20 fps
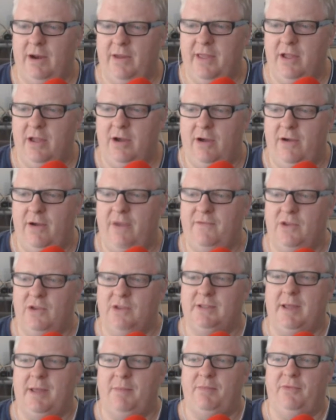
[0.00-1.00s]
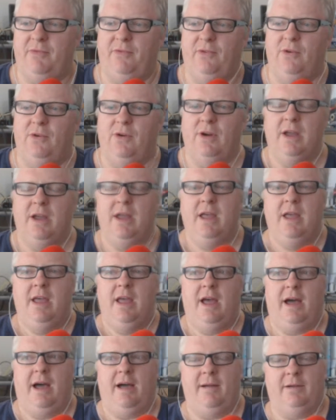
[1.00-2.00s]
I think I've used that before
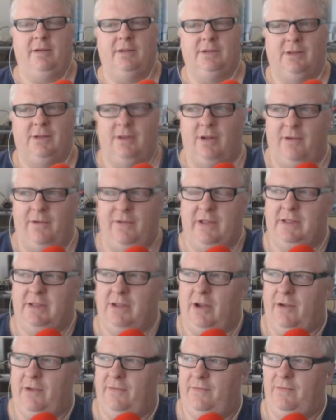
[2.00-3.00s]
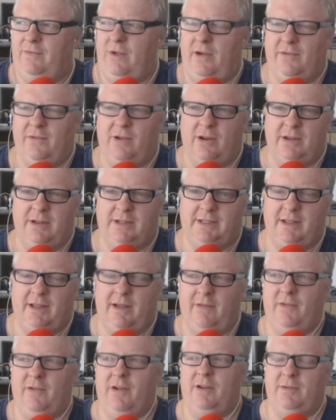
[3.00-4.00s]
because I've
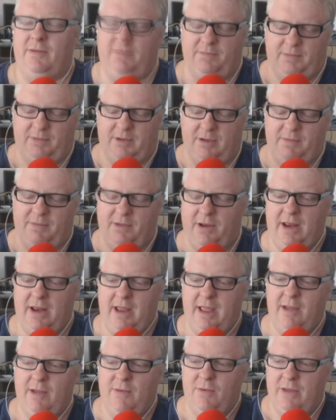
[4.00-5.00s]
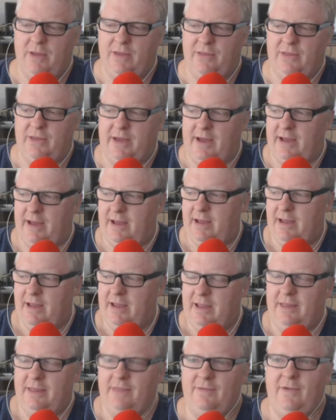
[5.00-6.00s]
got a computer here with the
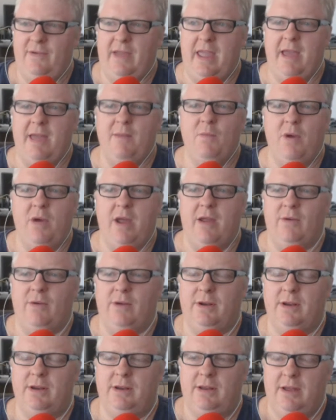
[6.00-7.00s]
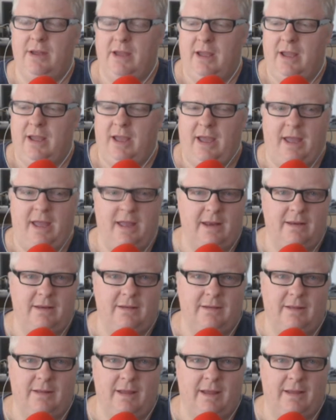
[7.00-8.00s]
VMware on it,
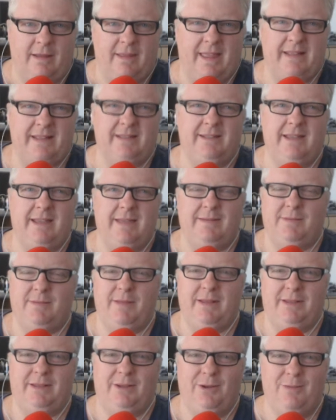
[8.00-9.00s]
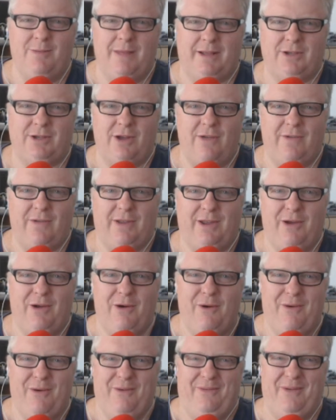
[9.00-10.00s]
and that seems a bit too much
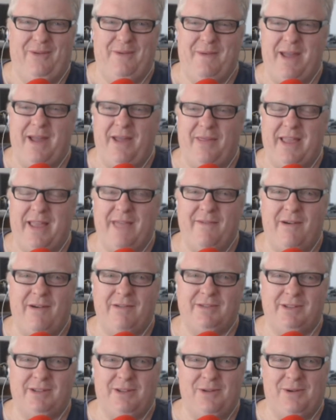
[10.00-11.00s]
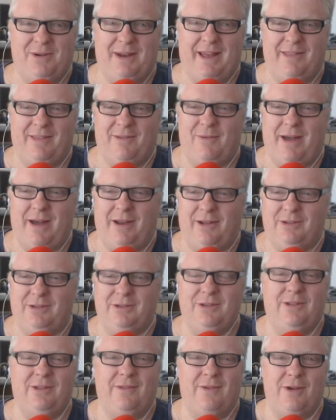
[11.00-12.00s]
overkill for me. I think if I was to do another one, I'd
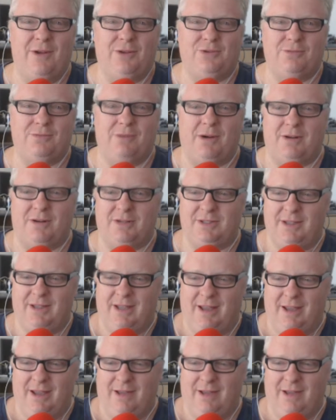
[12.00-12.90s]
do the VirtualBox.